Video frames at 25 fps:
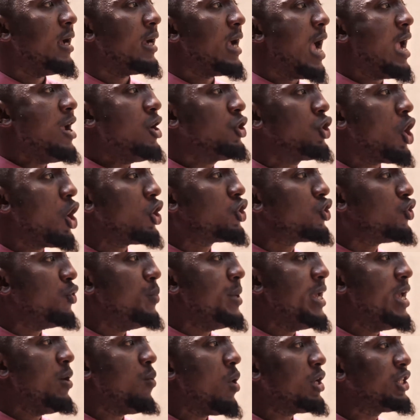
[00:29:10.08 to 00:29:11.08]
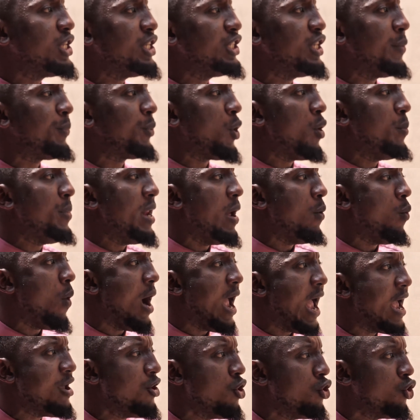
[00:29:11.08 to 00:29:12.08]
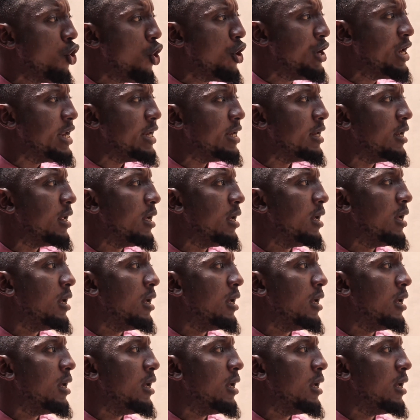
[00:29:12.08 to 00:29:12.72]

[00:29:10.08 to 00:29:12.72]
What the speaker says: Can you talk to me? What is the problem? Why are you running?